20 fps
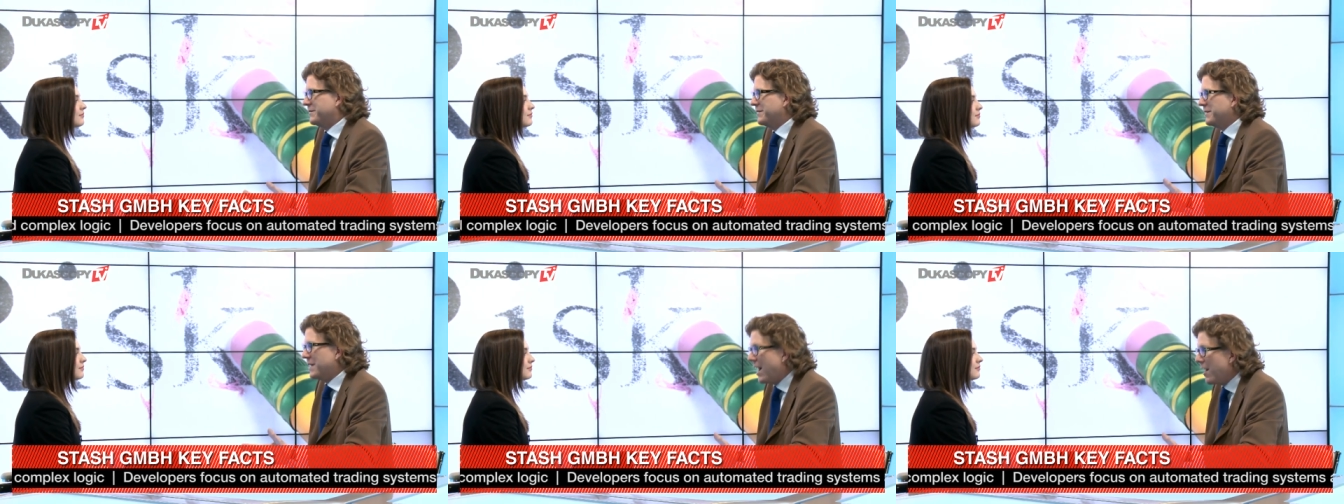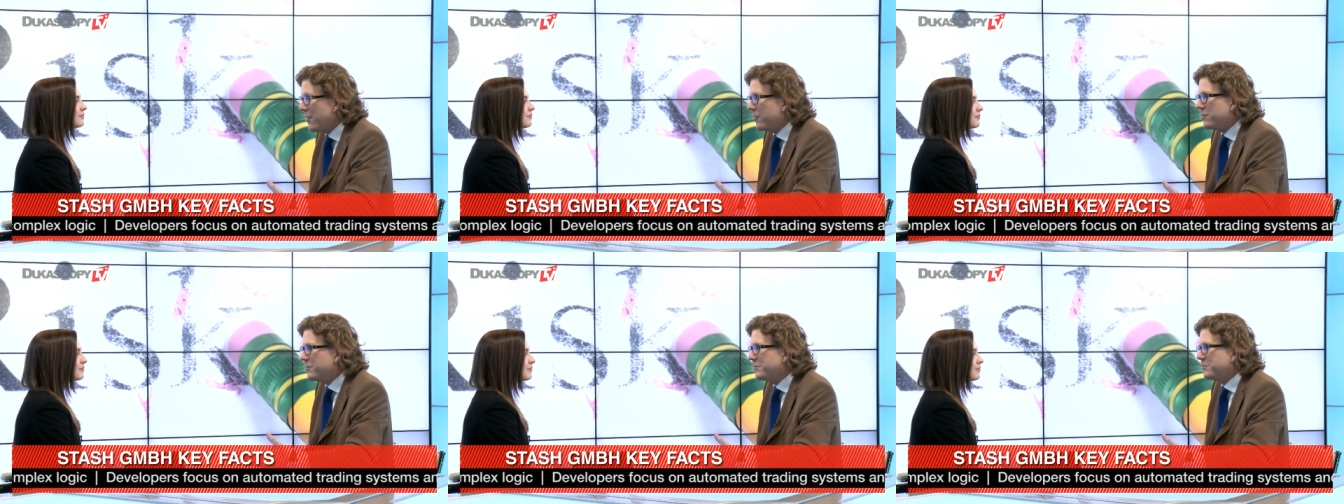
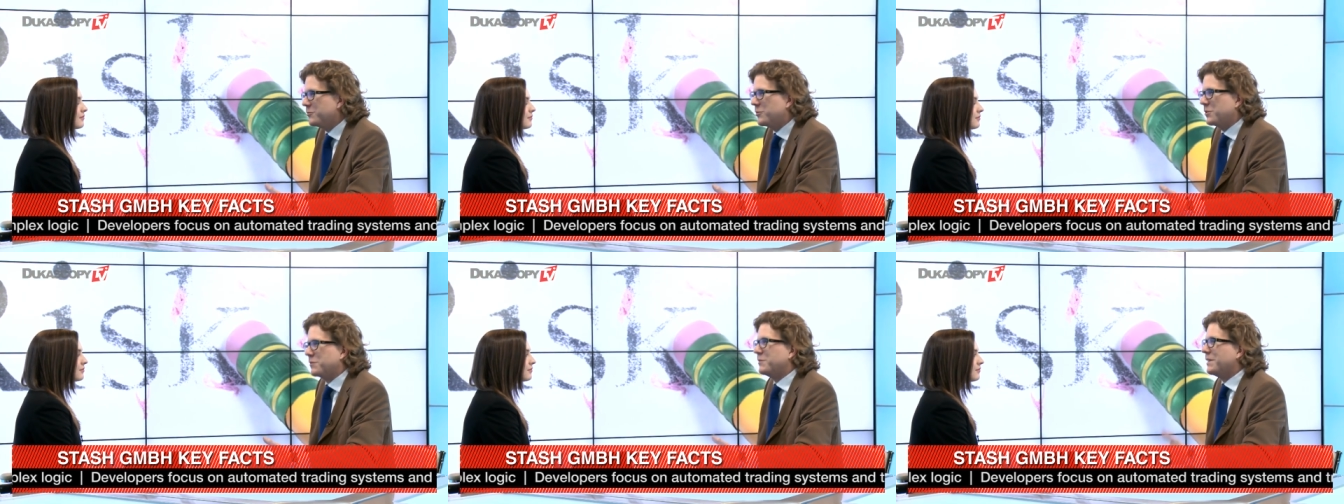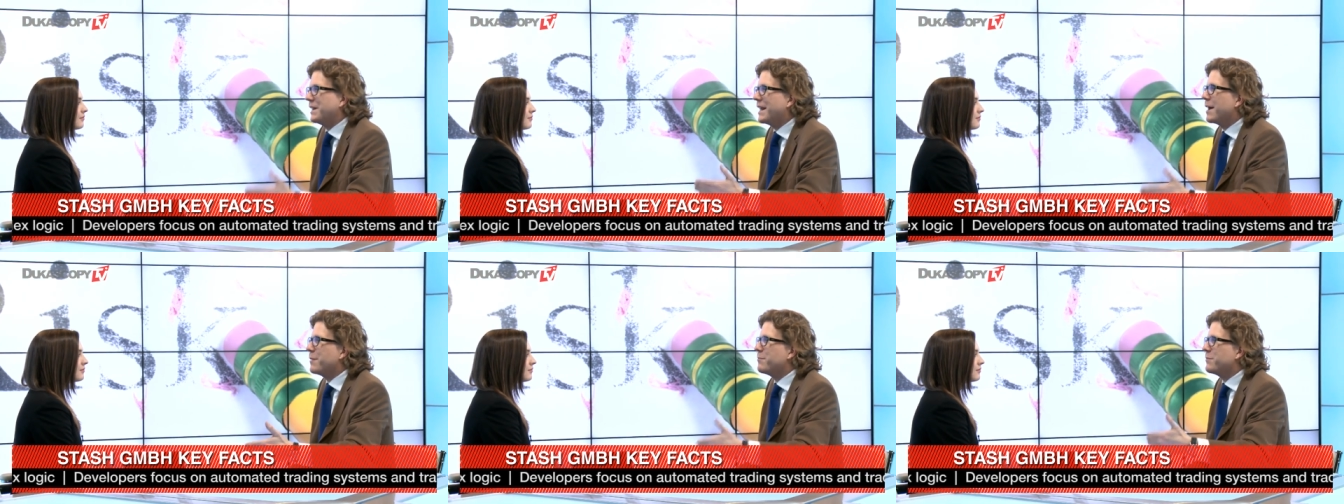now what
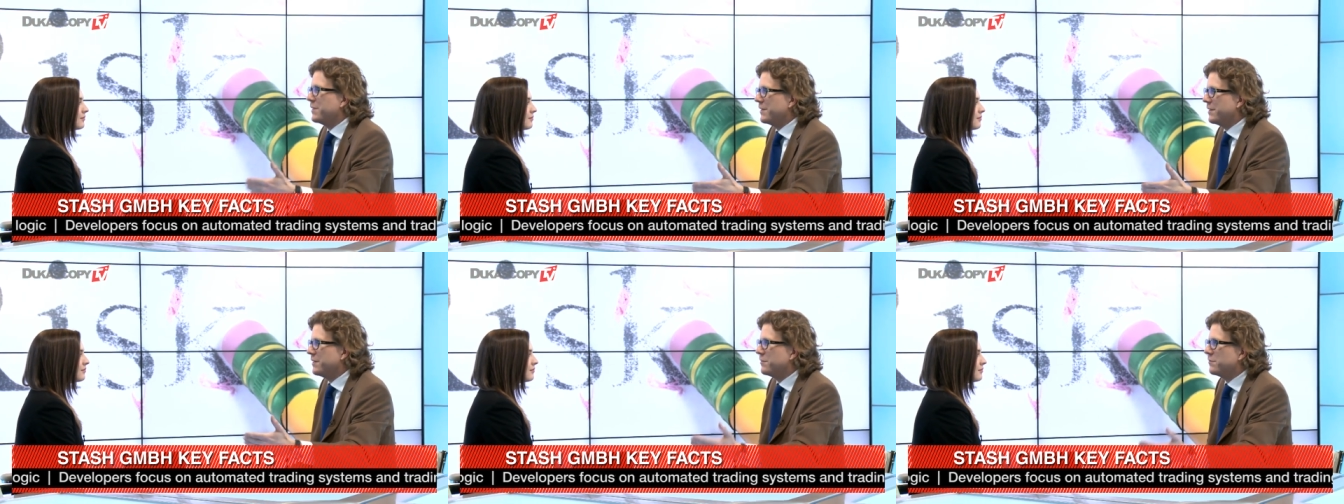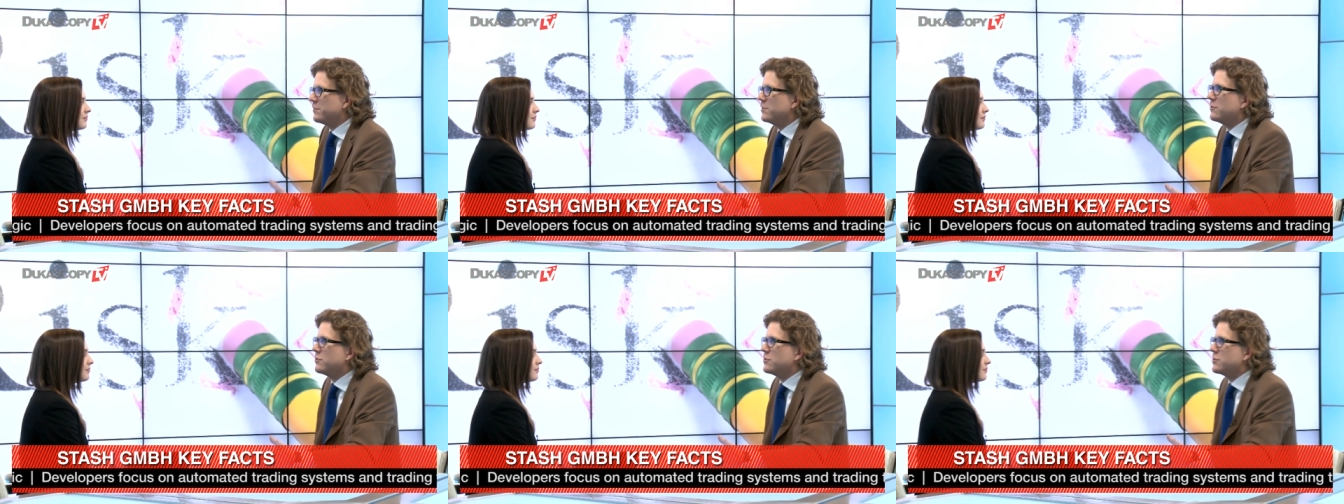will happen in the
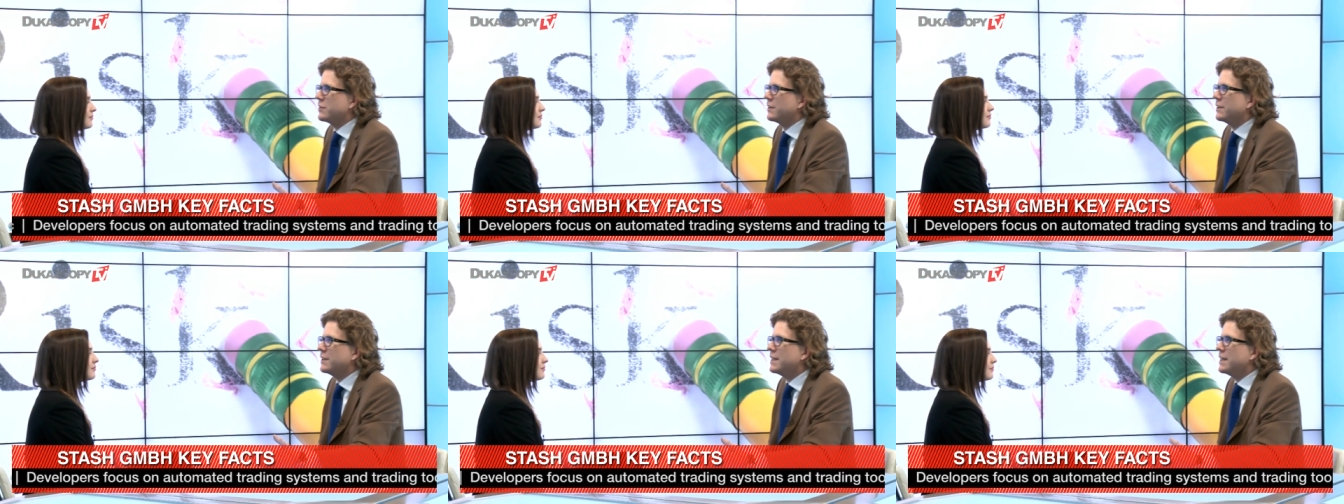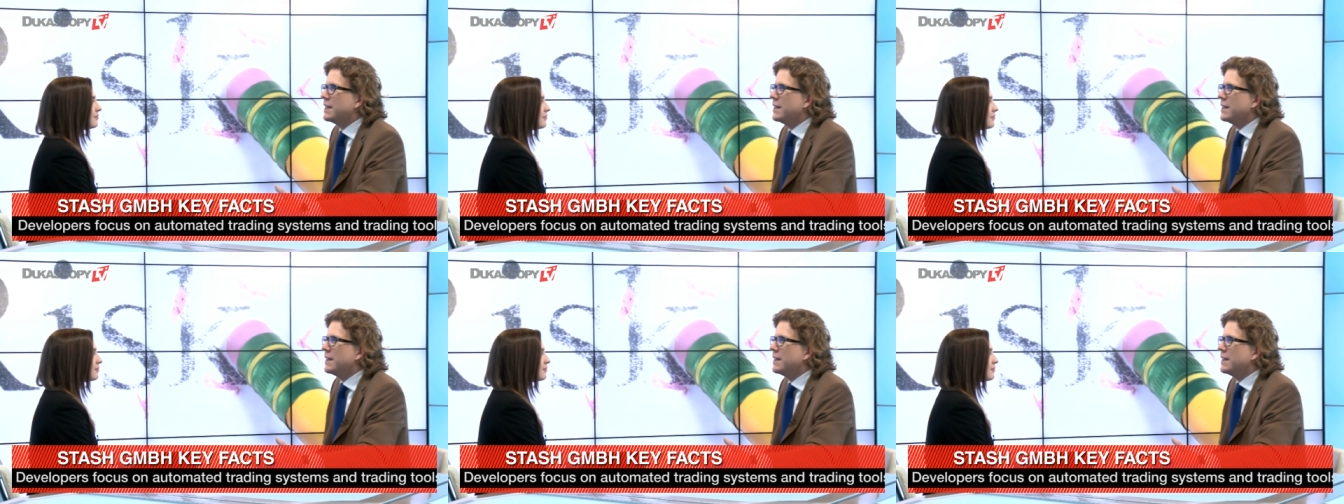future.